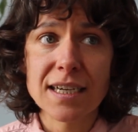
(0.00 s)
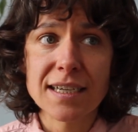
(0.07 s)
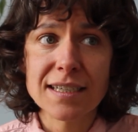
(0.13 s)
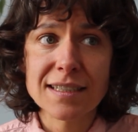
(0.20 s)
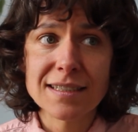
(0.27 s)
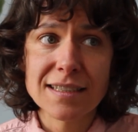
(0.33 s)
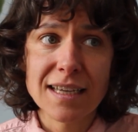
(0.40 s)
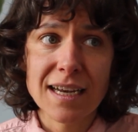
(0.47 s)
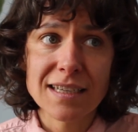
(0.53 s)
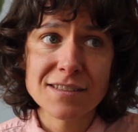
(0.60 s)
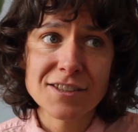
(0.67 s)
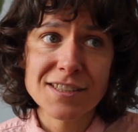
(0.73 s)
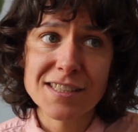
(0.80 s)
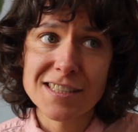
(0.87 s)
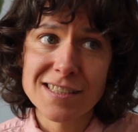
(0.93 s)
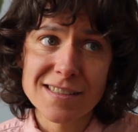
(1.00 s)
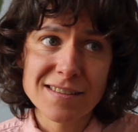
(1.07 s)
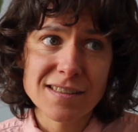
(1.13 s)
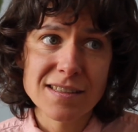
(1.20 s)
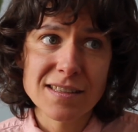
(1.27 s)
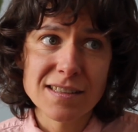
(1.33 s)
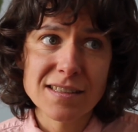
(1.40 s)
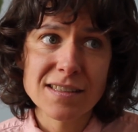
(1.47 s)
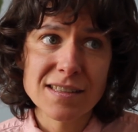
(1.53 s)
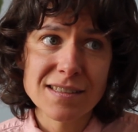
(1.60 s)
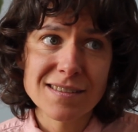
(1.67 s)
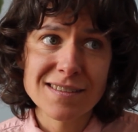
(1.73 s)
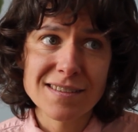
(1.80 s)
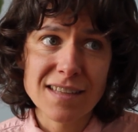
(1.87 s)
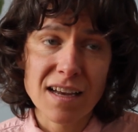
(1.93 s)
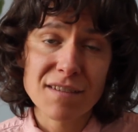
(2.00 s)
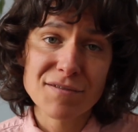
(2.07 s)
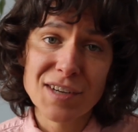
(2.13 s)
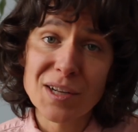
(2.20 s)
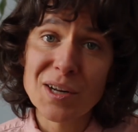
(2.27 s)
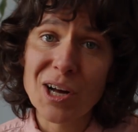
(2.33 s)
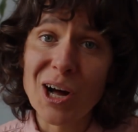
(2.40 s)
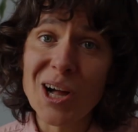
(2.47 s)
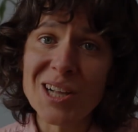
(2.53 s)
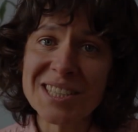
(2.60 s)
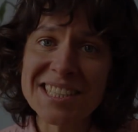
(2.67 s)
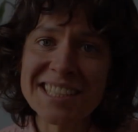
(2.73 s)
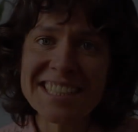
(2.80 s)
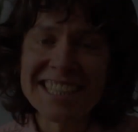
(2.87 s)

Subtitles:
I felt called.